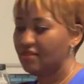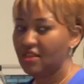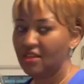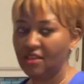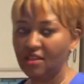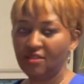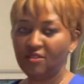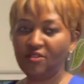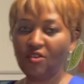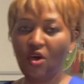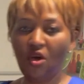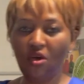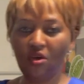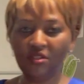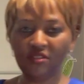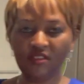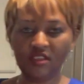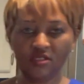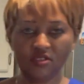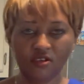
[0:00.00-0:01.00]
it's
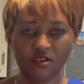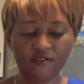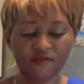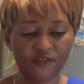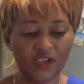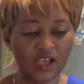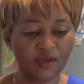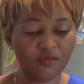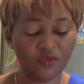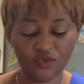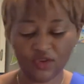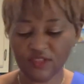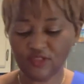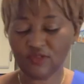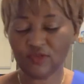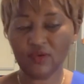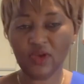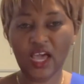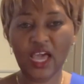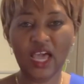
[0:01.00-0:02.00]
hot enough, I'm going
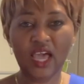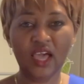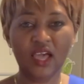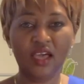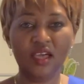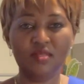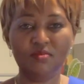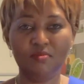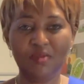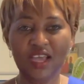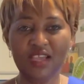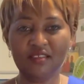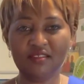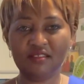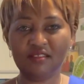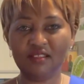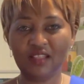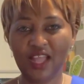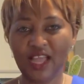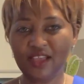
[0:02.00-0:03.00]
to add my
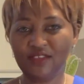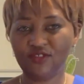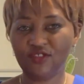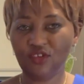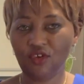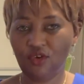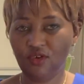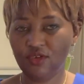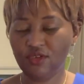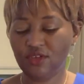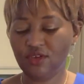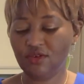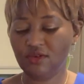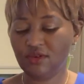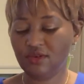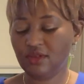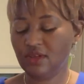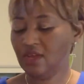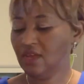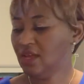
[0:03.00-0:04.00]
sliced
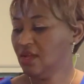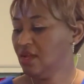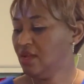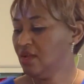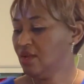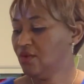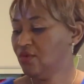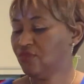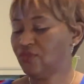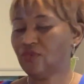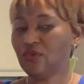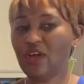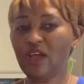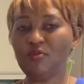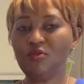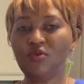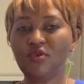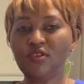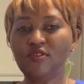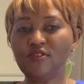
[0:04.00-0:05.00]
onion. So
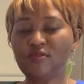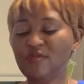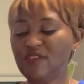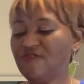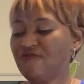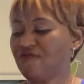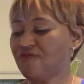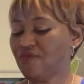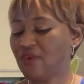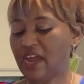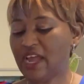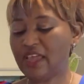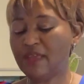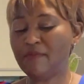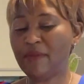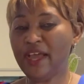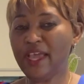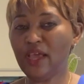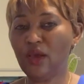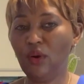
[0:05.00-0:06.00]
I'm going to be frying
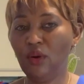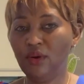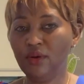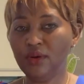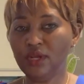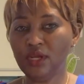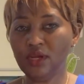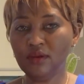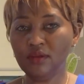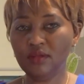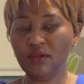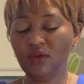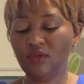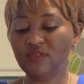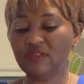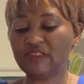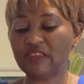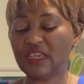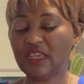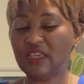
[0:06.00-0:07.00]
my onion
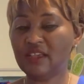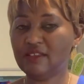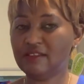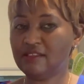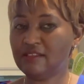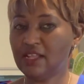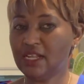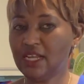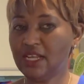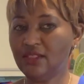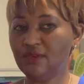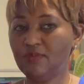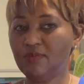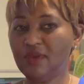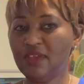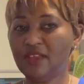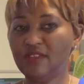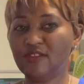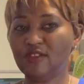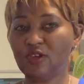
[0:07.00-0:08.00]
until it's a little
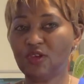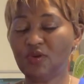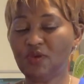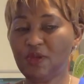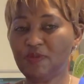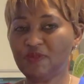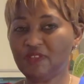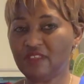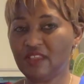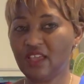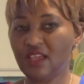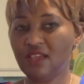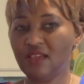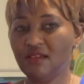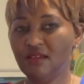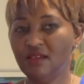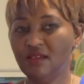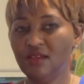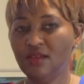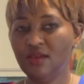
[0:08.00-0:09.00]
bit crispy,
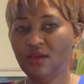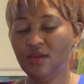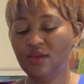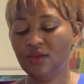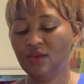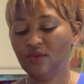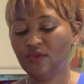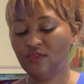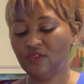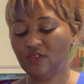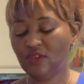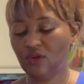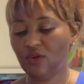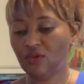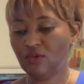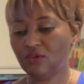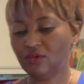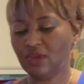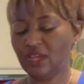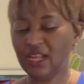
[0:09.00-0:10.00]
so
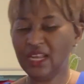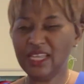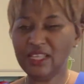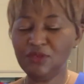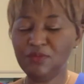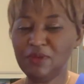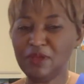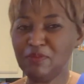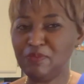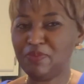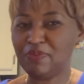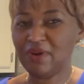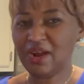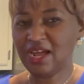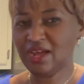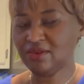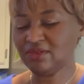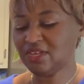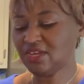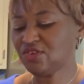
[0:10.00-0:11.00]
a little bit
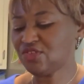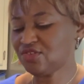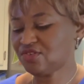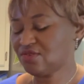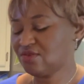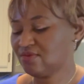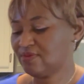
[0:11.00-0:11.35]
brownish.